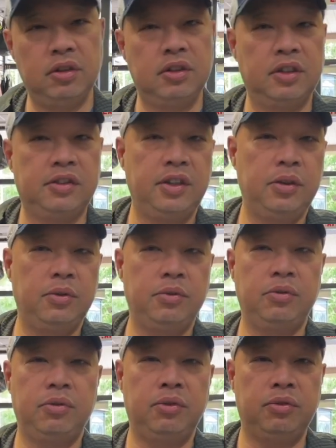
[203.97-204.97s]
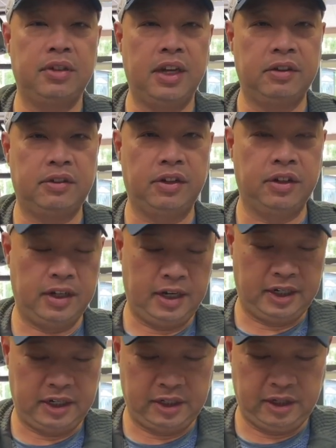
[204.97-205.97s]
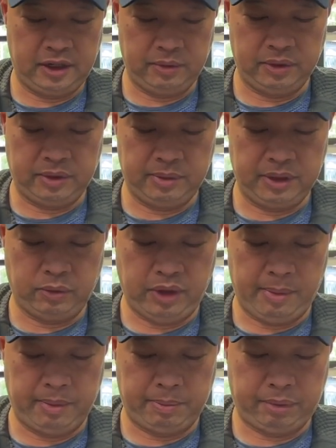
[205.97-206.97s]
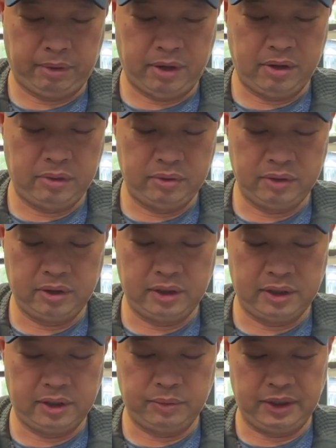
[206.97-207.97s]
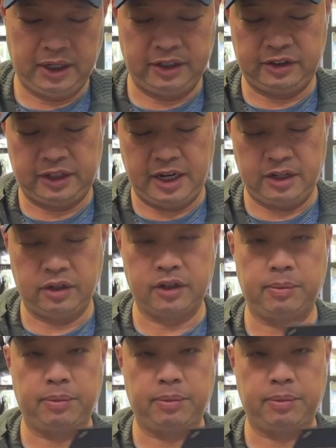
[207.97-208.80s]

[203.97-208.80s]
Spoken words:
let's see who's out there that I can hit with. Let me grab a pro. And then we got Stan on the